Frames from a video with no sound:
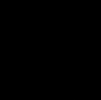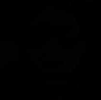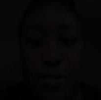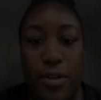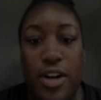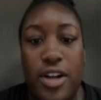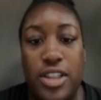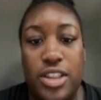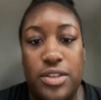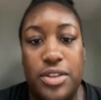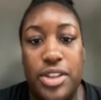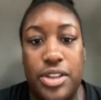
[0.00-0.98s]
Overall, it's
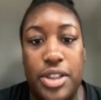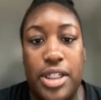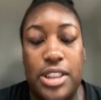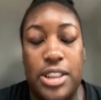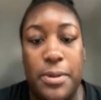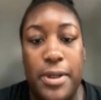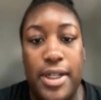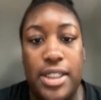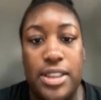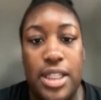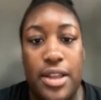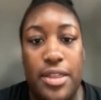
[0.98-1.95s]
a really great
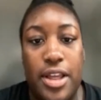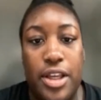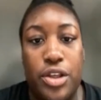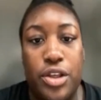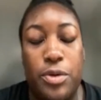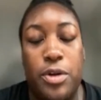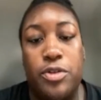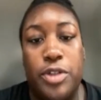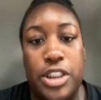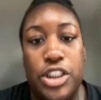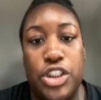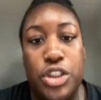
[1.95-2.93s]
experience. I think you were
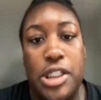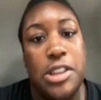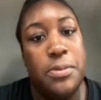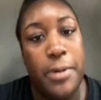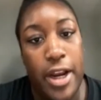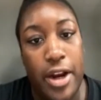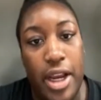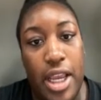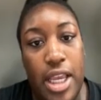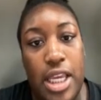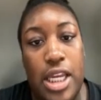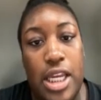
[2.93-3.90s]
really transparent
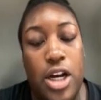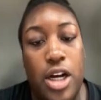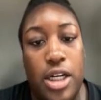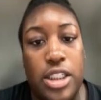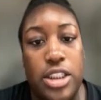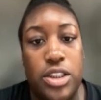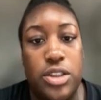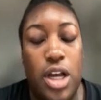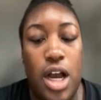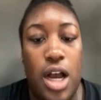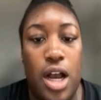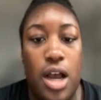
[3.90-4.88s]
and honest,
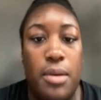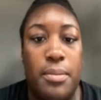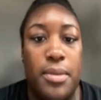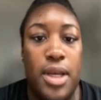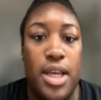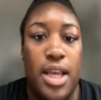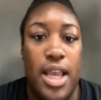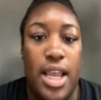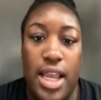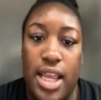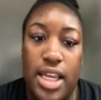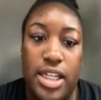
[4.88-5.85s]

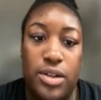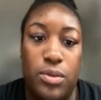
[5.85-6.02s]
and